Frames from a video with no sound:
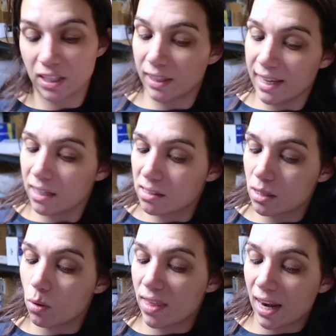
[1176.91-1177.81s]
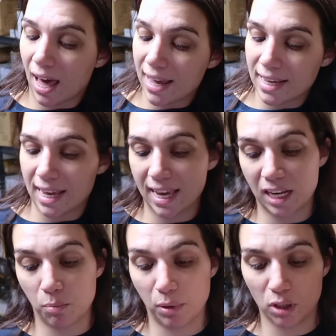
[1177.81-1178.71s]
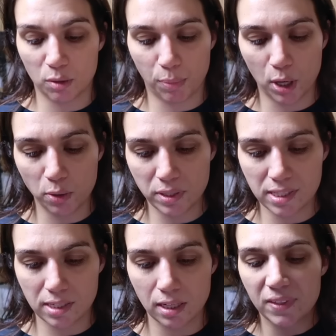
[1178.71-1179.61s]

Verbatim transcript: the link so that I can build the post.